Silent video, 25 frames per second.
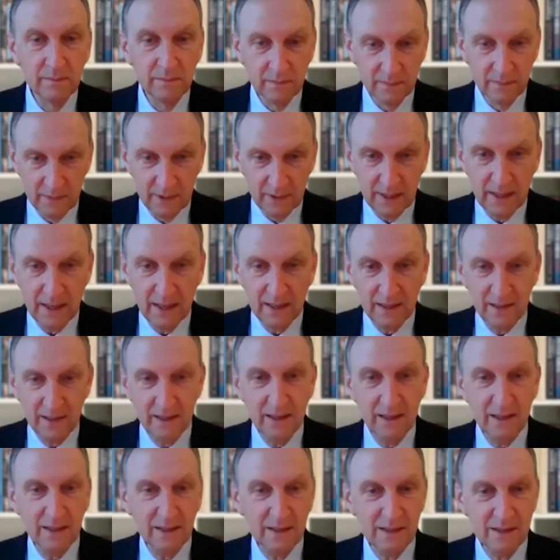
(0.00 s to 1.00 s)
Yeah,
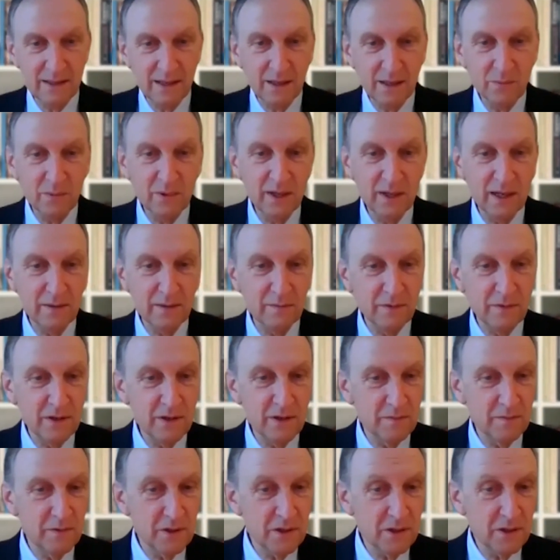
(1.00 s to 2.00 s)
I can start with that.
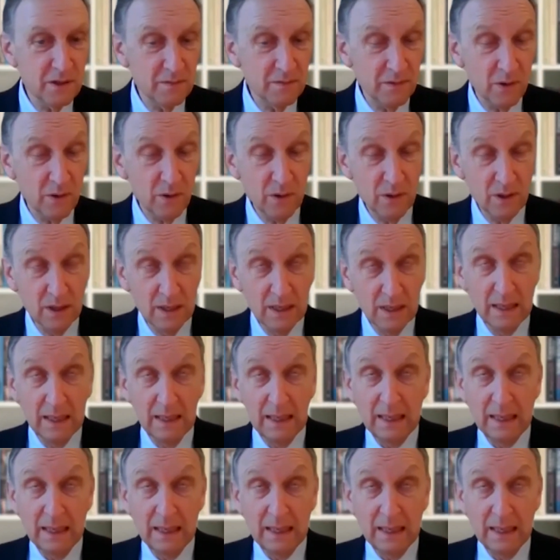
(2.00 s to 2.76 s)
First of all,